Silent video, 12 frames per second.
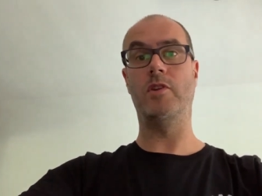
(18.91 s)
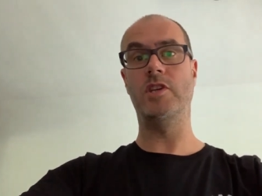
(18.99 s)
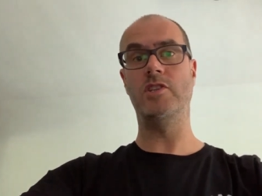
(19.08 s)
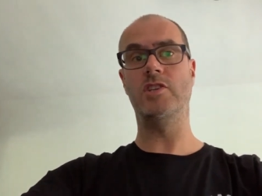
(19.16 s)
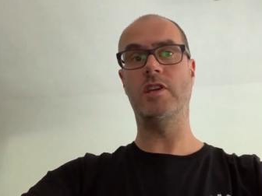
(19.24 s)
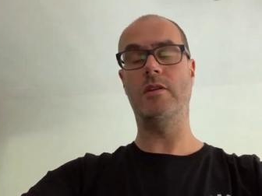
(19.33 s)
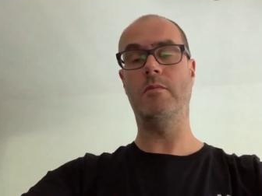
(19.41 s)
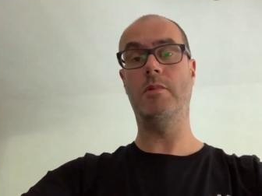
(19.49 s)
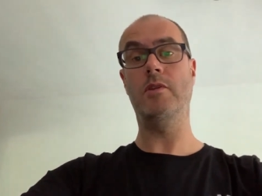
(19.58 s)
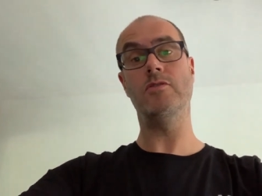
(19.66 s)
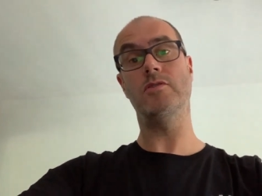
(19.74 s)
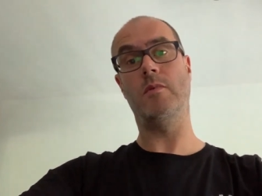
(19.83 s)
teaching,
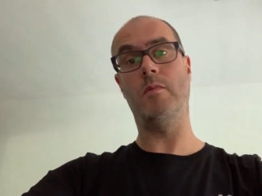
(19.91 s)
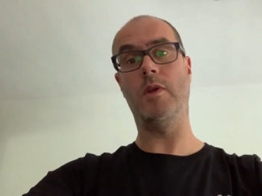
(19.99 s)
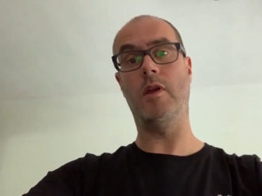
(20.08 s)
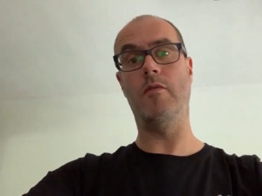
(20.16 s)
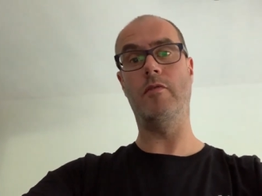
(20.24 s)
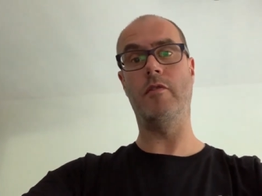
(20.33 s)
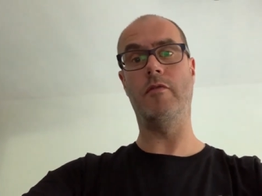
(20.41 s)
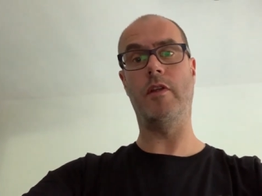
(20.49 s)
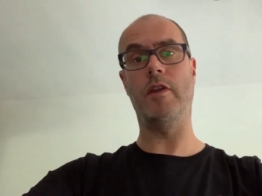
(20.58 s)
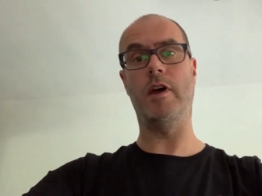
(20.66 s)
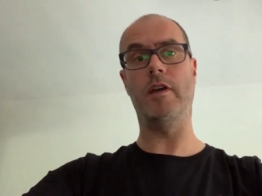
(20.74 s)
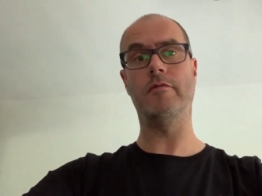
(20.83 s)
but also when we go for a
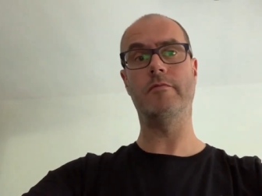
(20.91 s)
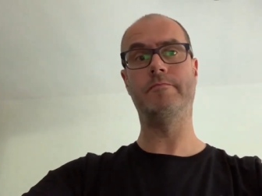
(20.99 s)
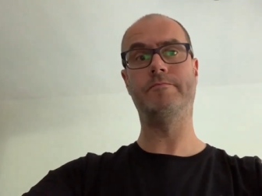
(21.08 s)
fun dive.